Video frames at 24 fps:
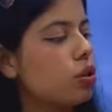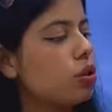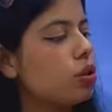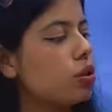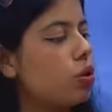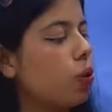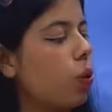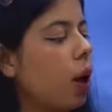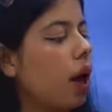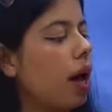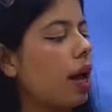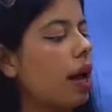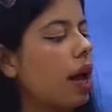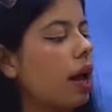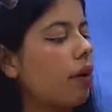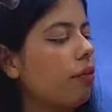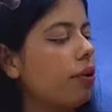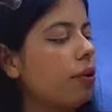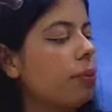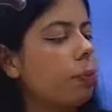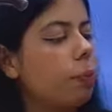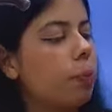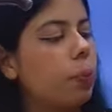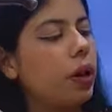So I
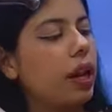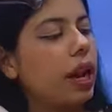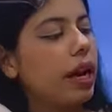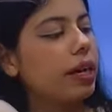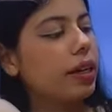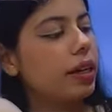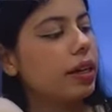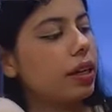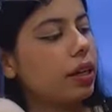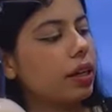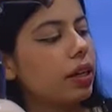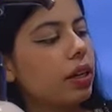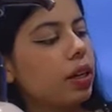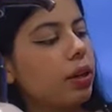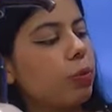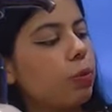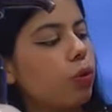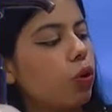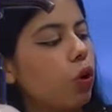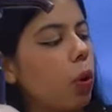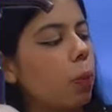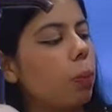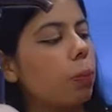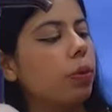haven't blended
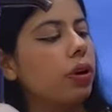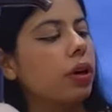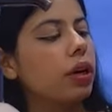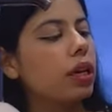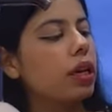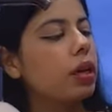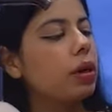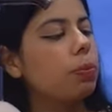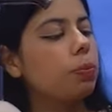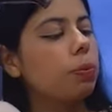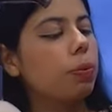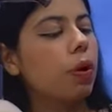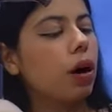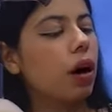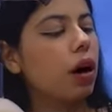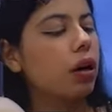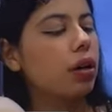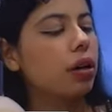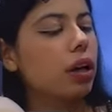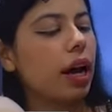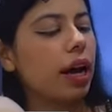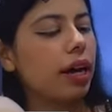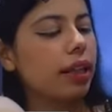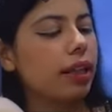it properly,
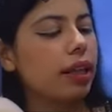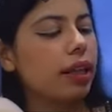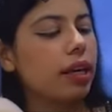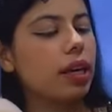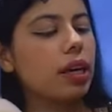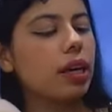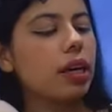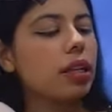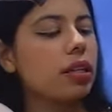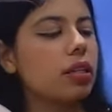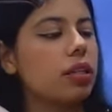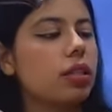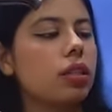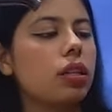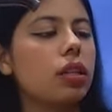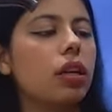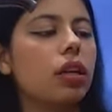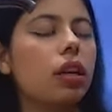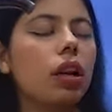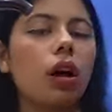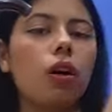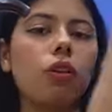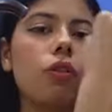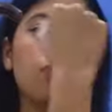but I think it's
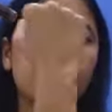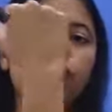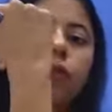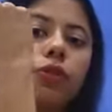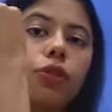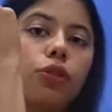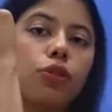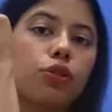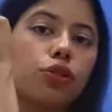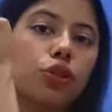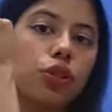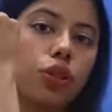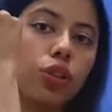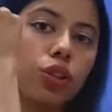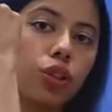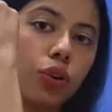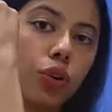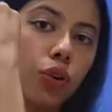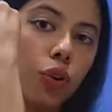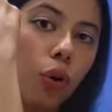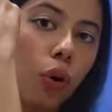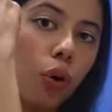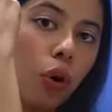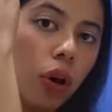enough to
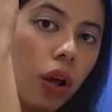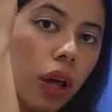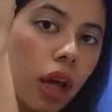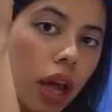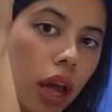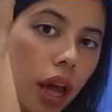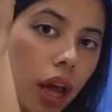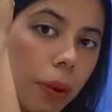just, you know,